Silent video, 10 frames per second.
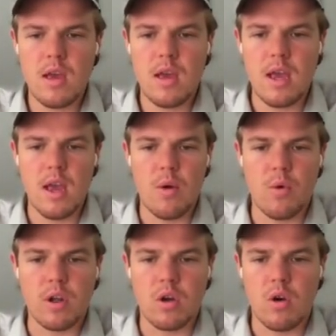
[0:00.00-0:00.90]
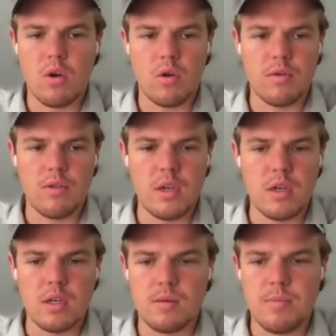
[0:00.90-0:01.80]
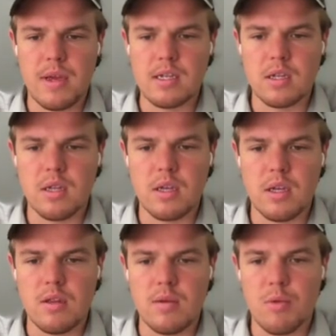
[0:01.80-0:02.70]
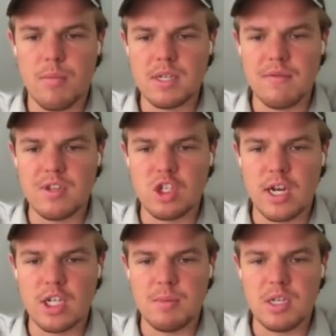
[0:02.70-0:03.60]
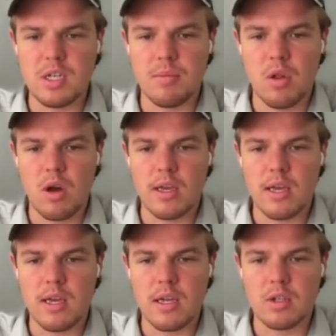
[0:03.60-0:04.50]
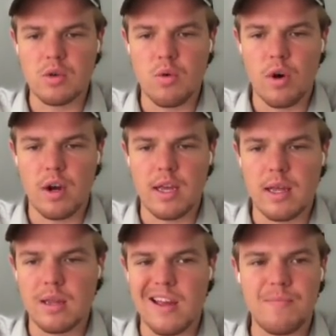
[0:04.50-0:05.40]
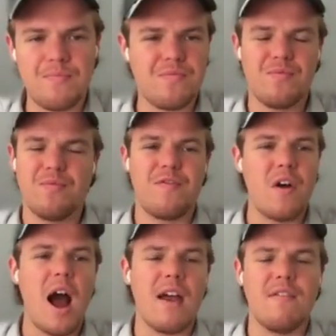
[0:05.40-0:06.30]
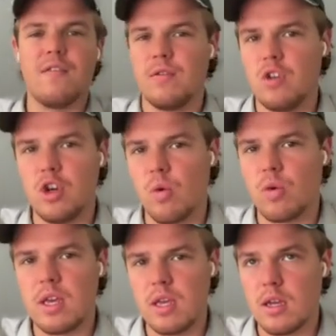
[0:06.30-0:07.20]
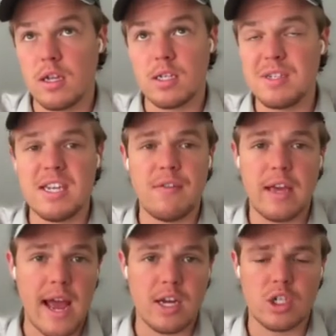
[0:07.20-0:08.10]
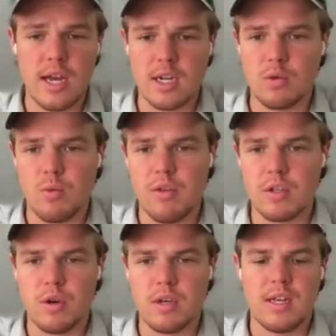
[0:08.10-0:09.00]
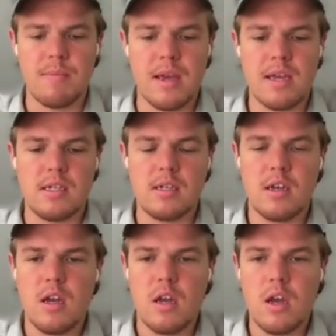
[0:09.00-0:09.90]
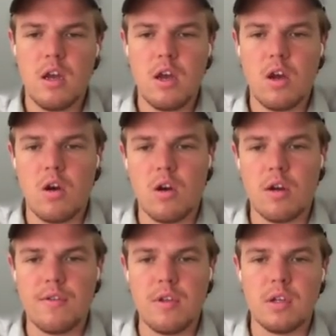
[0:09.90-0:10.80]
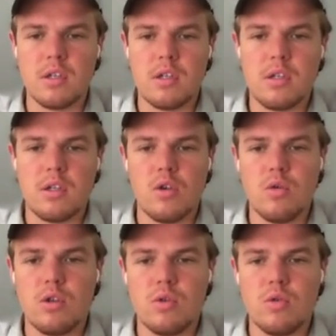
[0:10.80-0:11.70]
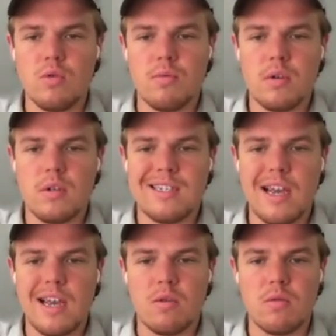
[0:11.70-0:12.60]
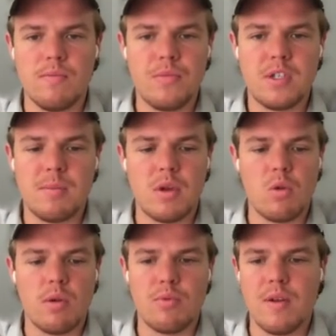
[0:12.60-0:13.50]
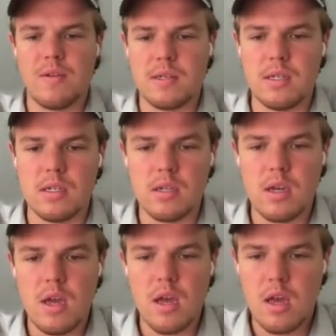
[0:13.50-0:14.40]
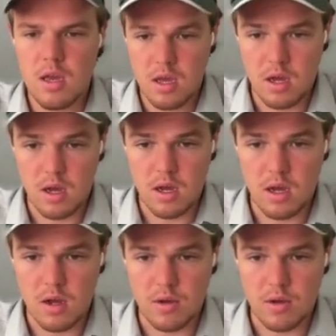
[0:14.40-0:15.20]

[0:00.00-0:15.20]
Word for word: And we're gonna call this, basically the purpose of this ChatGPT block is we're gonna get like five, you know, uh, specific hashtags with it. So we're gonna say based on this YouTube title, semicolon, parentheses, uh,